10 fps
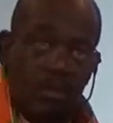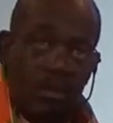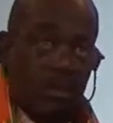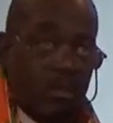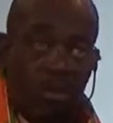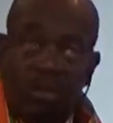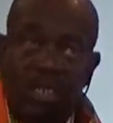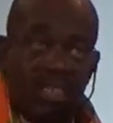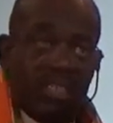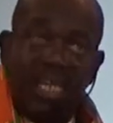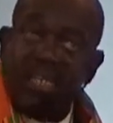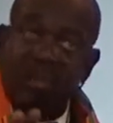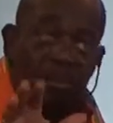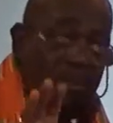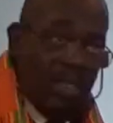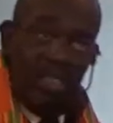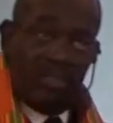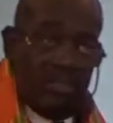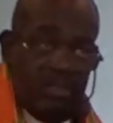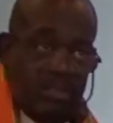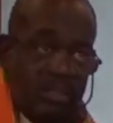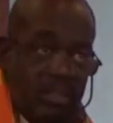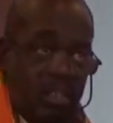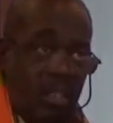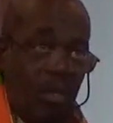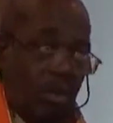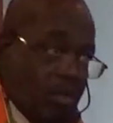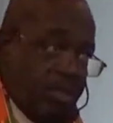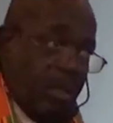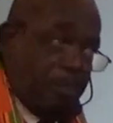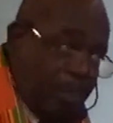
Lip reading: And don't let that complacency or that